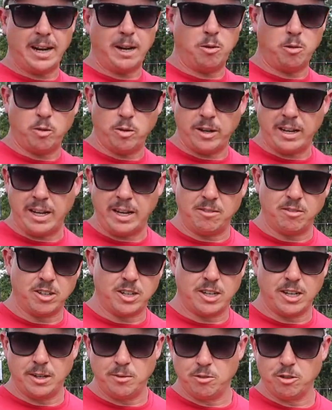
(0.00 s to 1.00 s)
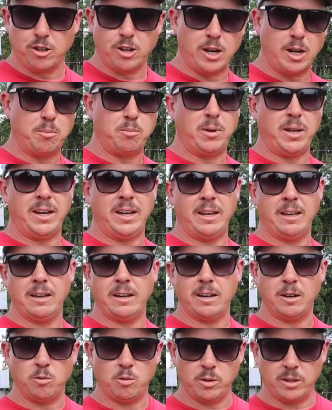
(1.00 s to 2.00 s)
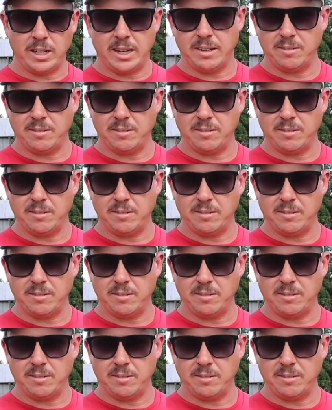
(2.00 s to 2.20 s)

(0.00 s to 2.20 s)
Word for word: I want to have a cover crop in it and I want to